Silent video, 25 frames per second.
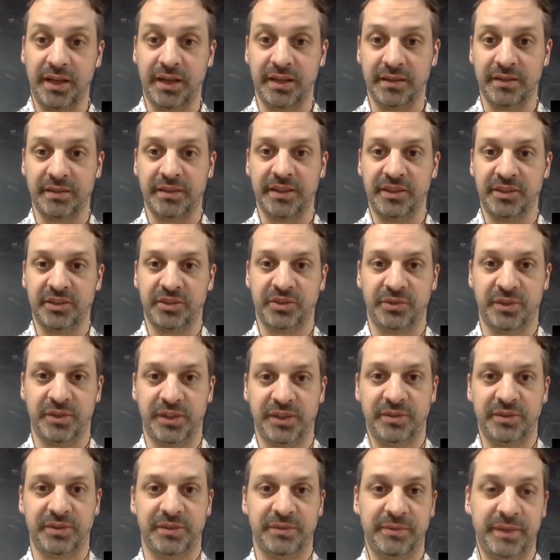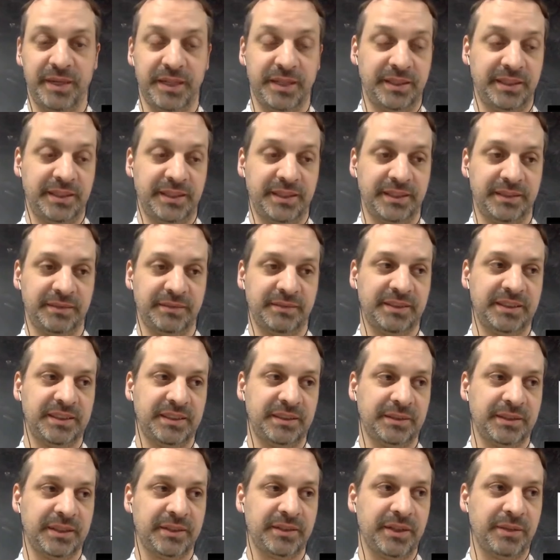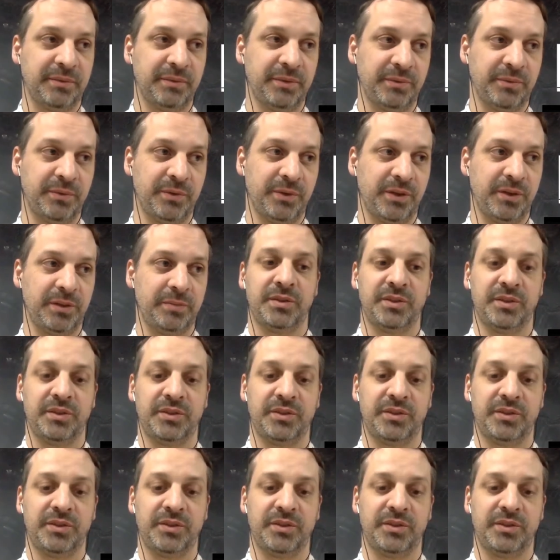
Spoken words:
in Illustrator directly, see how that would work.